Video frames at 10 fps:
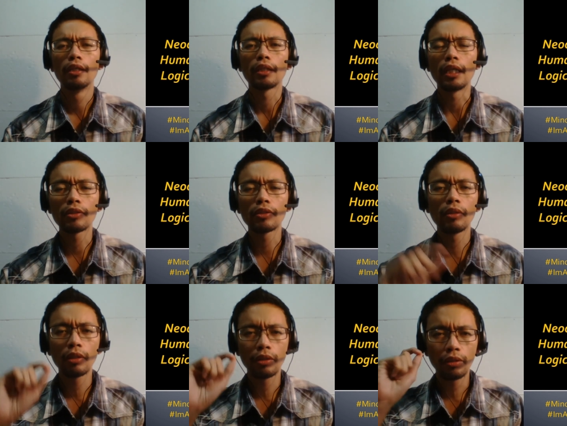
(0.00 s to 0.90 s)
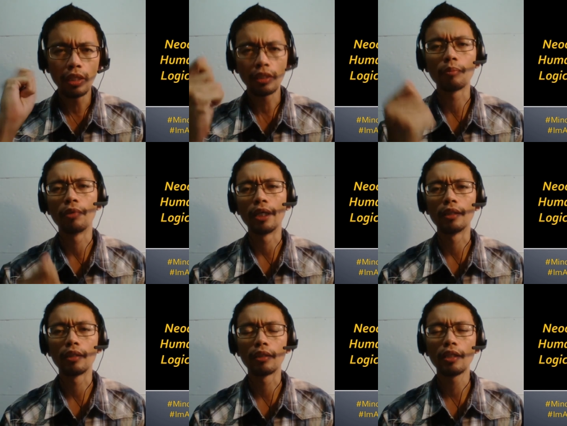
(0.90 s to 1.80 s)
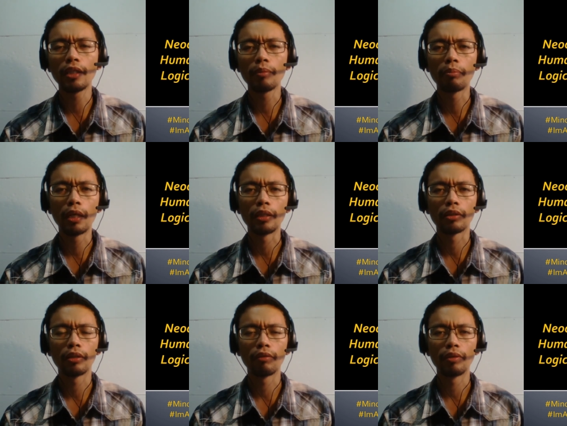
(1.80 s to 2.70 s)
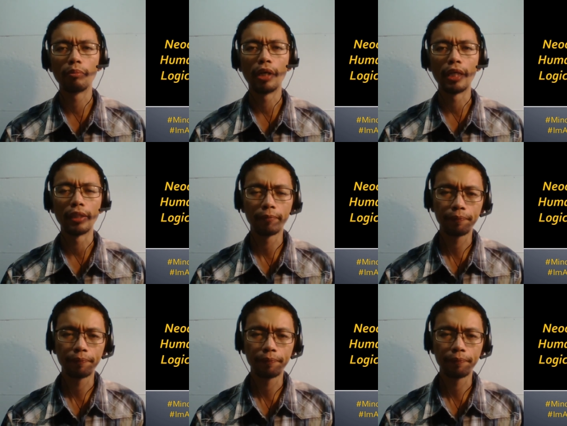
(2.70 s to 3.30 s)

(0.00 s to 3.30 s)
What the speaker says: Okay, it's the thinking brain, the thinking part of the brain.